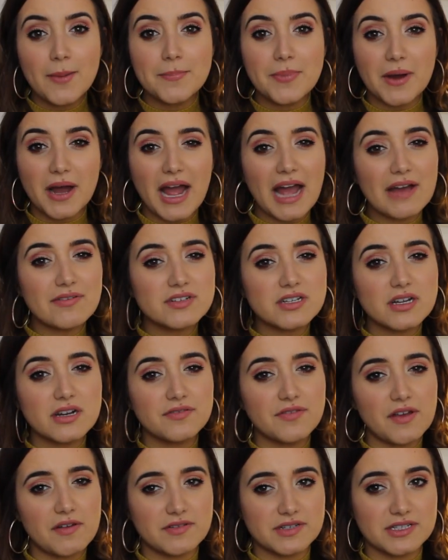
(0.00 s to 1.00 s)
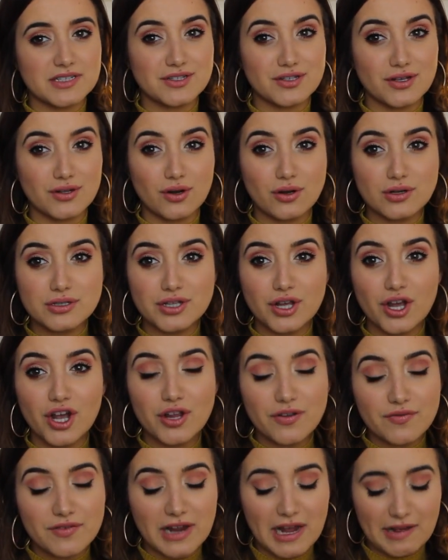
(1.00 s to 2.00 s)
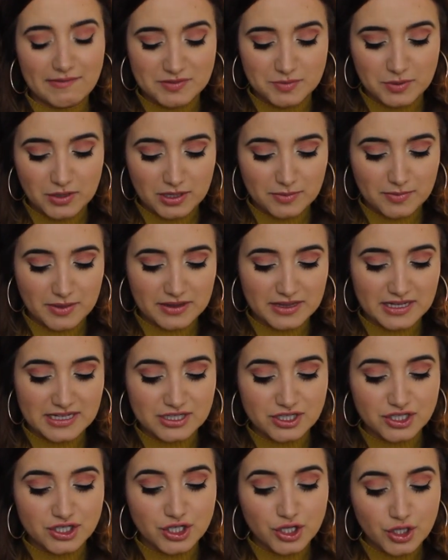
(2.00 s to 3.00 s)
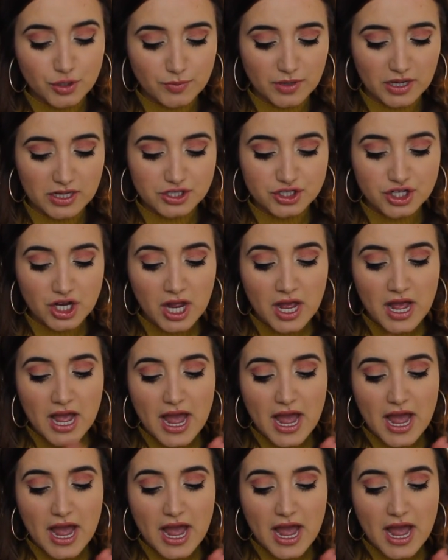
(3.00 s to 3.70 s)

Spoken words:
but I haven't done a favourites in so long, so hopefully I haven't spoken about these too much.